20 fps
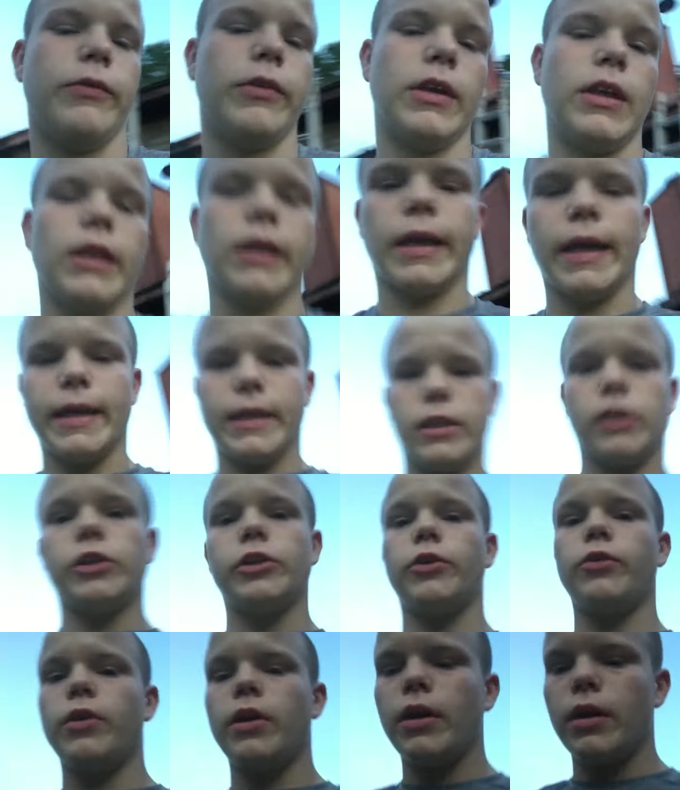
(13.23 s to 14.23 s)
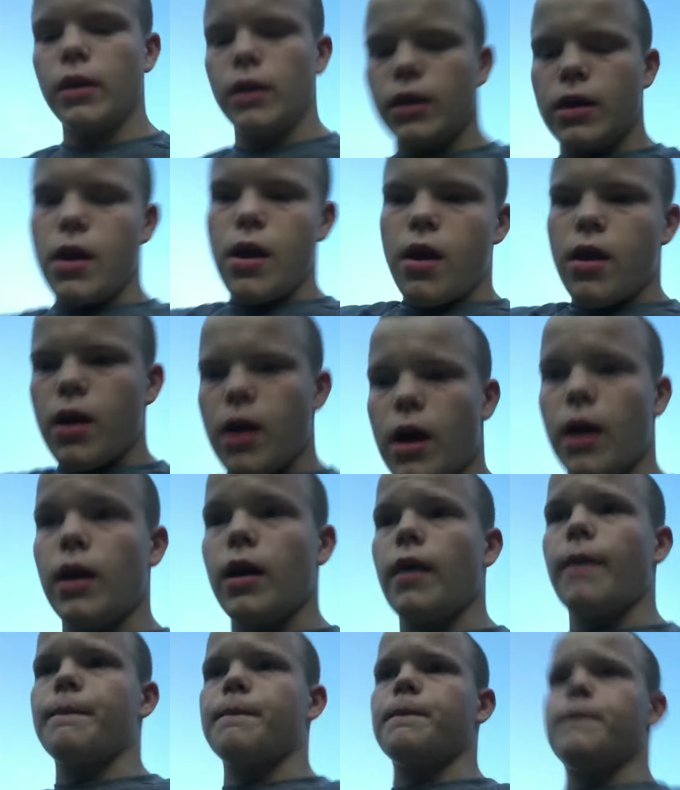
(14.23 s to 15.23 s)
would like to,
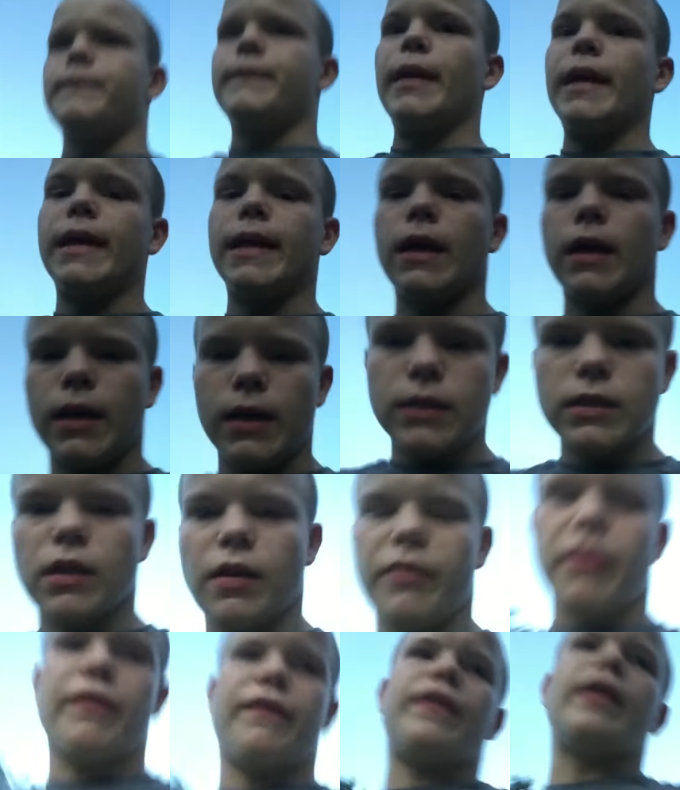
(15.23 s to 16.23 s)
um, because of the